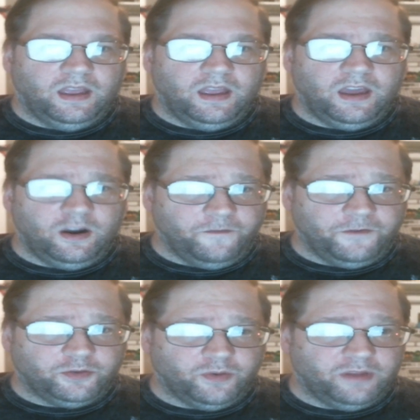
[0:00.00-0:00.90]
And all
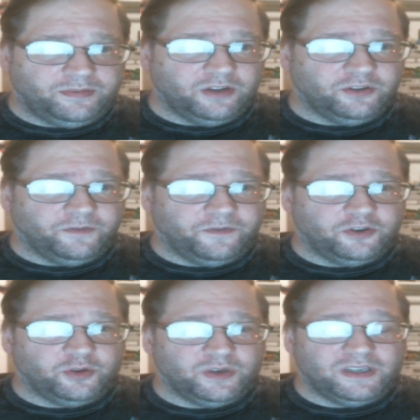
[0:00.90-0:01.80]
first-run episodes of the
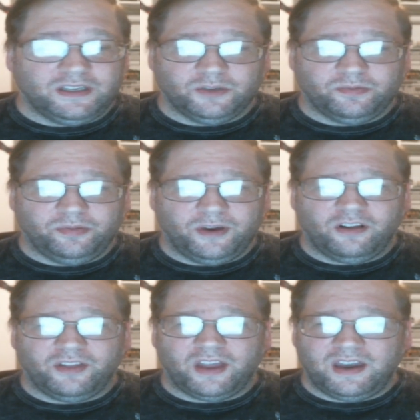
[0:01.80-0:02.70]
first 3 seasons premiered
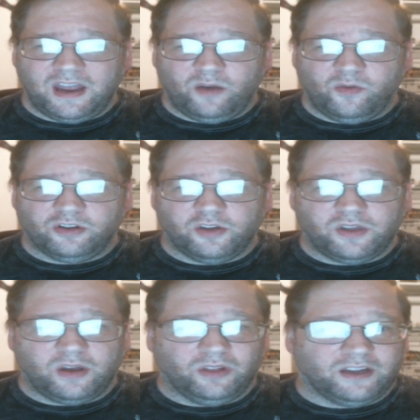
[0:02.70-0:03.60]
on that network, though
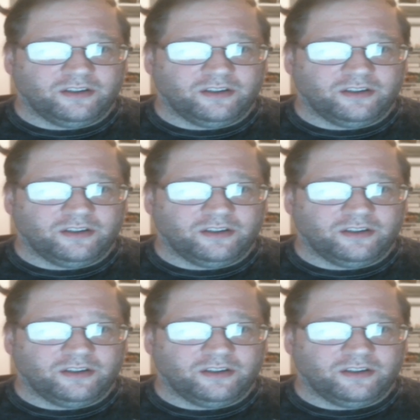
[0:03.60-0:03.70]
they were later